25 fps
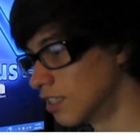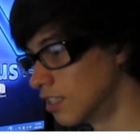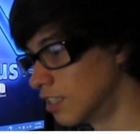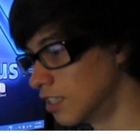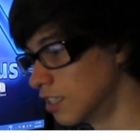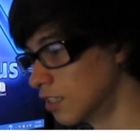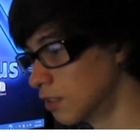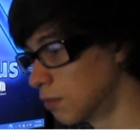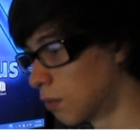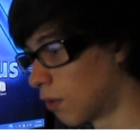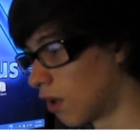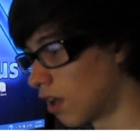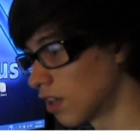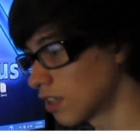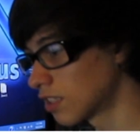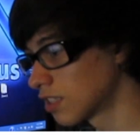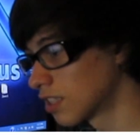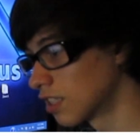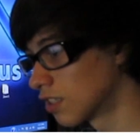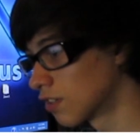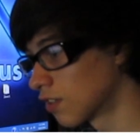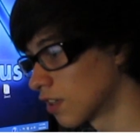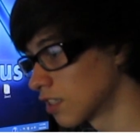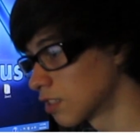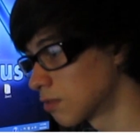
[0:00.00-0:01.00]
Do you wash
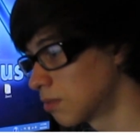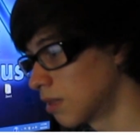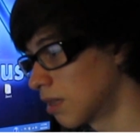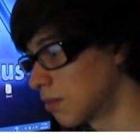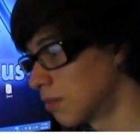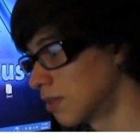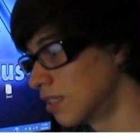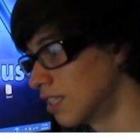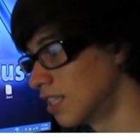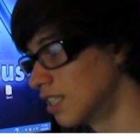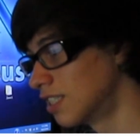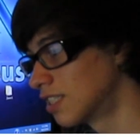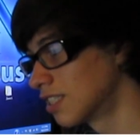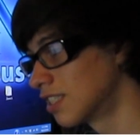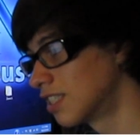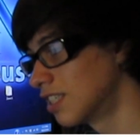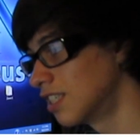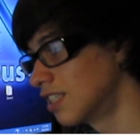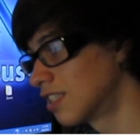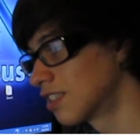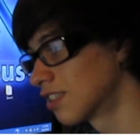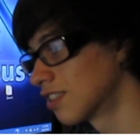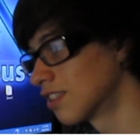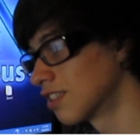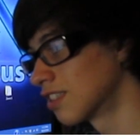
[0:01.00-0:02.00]
the Trust Me I'm a Ninja
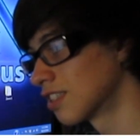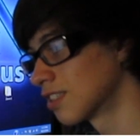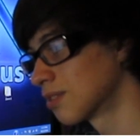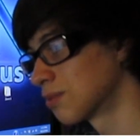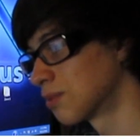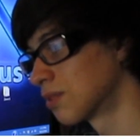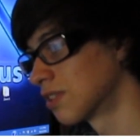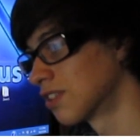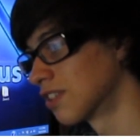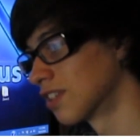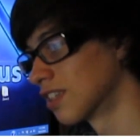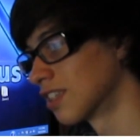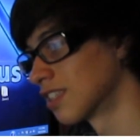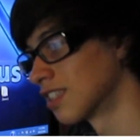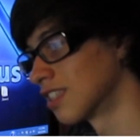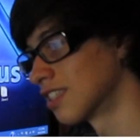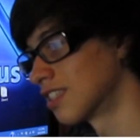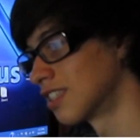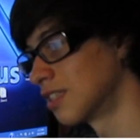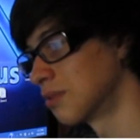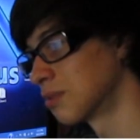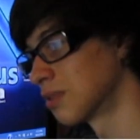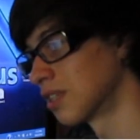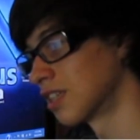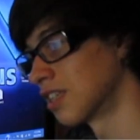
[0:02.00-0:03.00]
t-shirt? Just wondering, because it
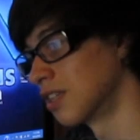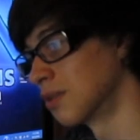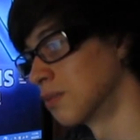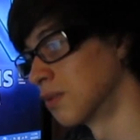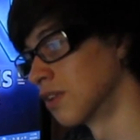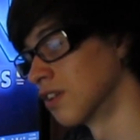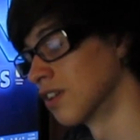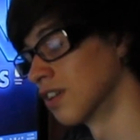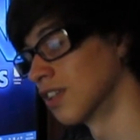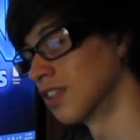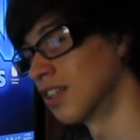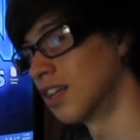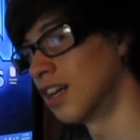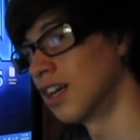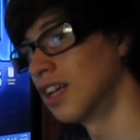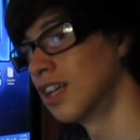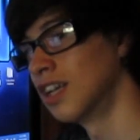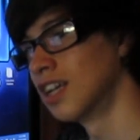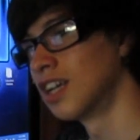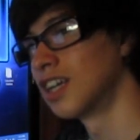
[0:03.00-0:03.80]
seems like you wear it a lot.